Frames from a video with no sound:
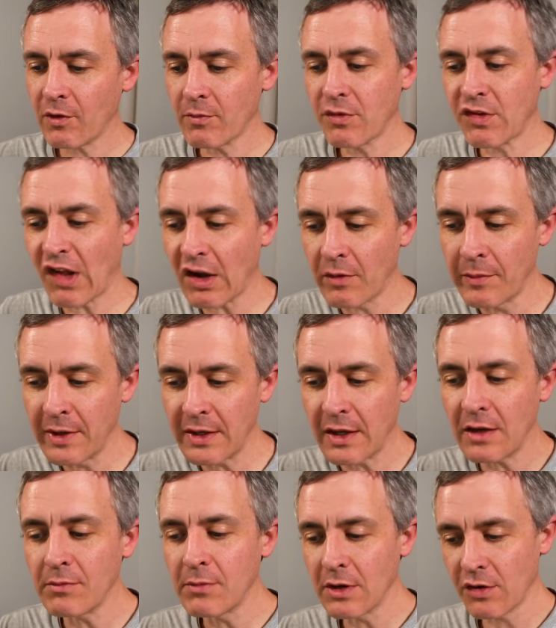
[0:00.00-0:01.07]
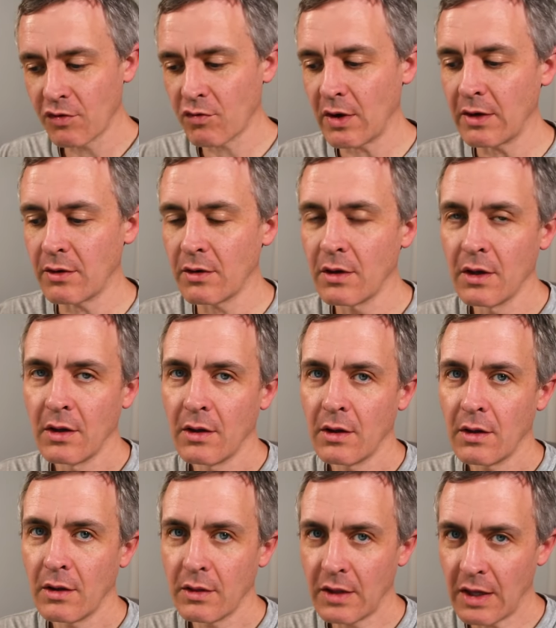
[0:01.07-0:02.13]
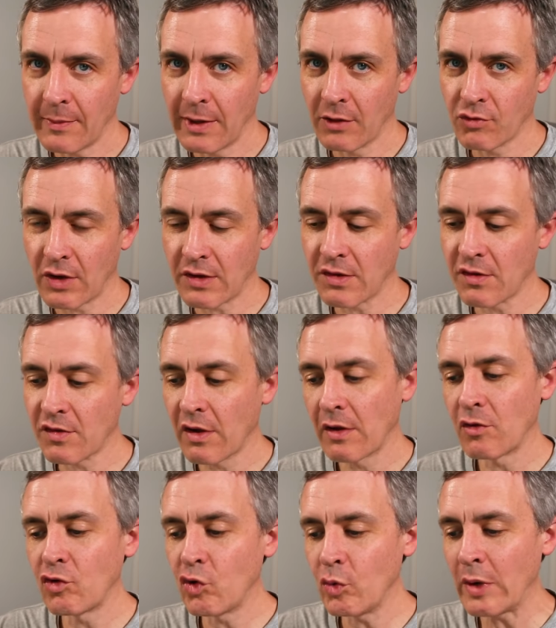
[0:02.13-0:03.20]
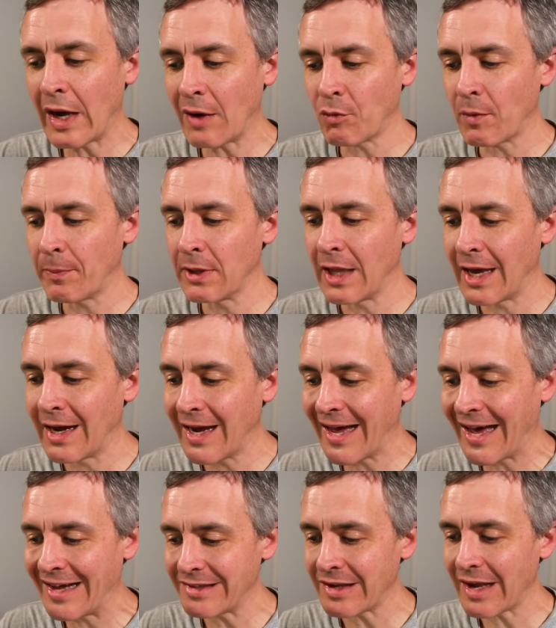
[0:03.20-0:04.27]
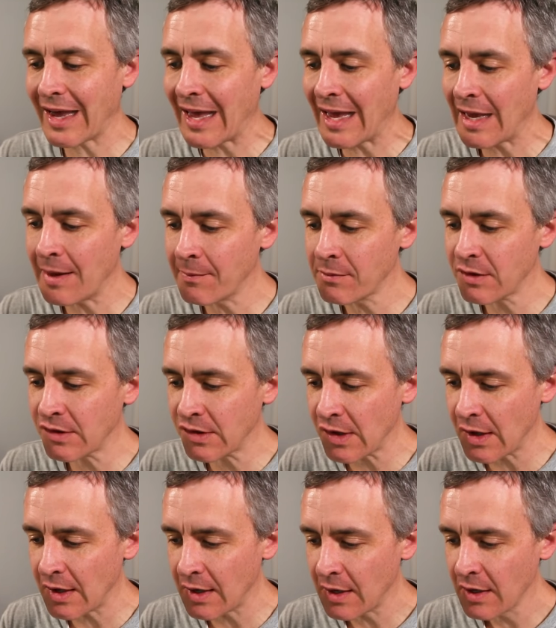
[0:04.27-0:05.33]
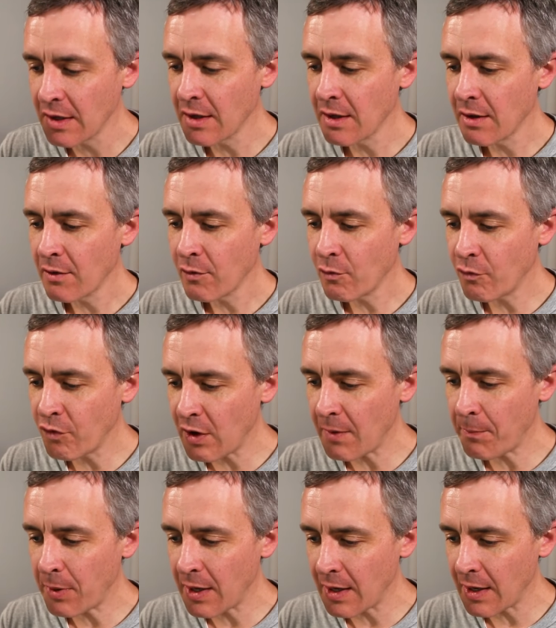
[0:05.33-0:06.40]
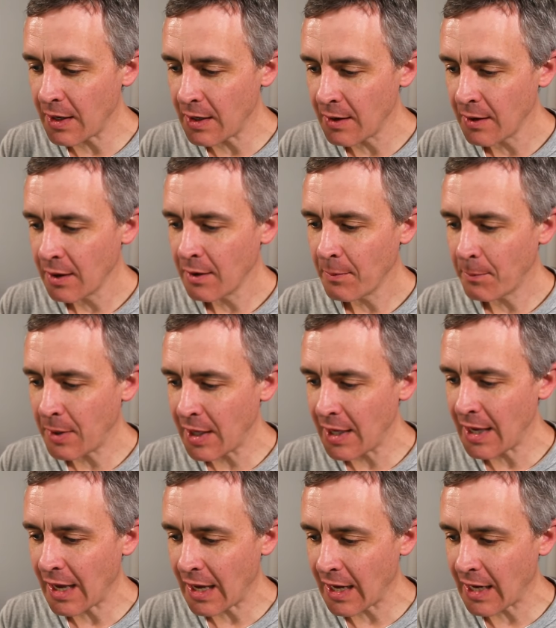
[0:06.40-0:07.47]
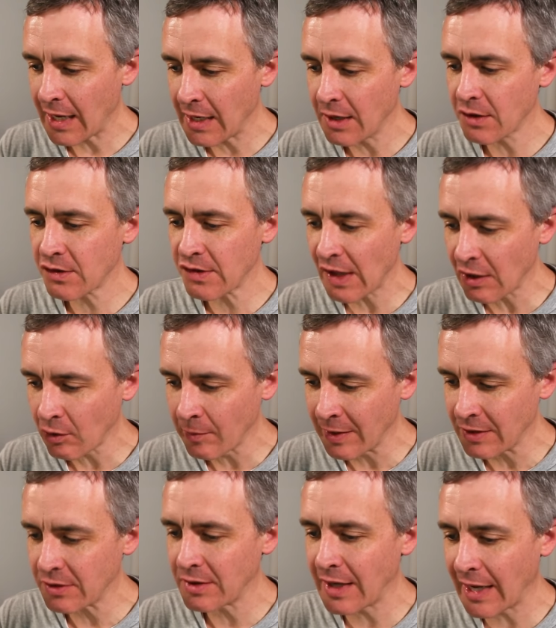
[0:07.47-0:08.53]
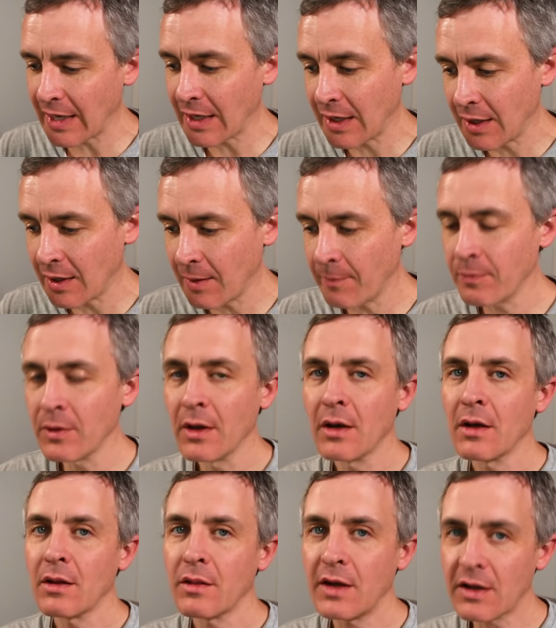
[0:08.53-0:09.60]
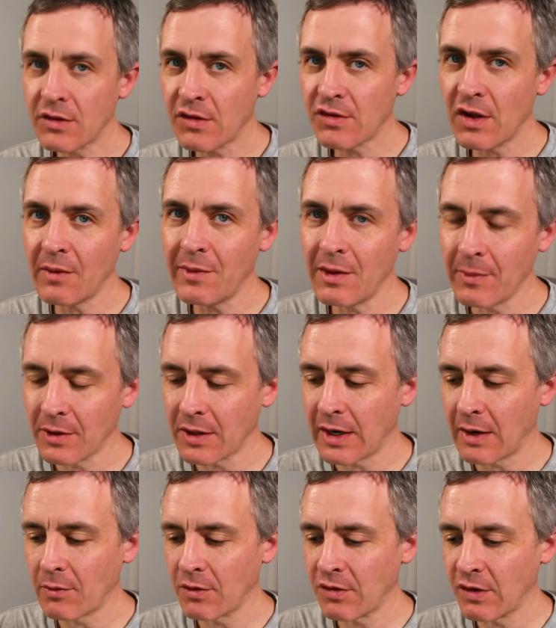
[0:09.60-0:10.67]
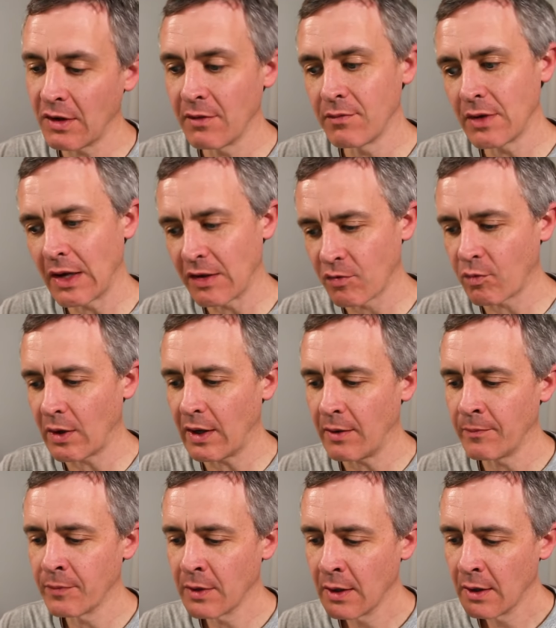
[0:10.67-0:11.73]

from settlement administrator, the email address is do not reply at amcvppasettlement.com. That's the same email that I received as well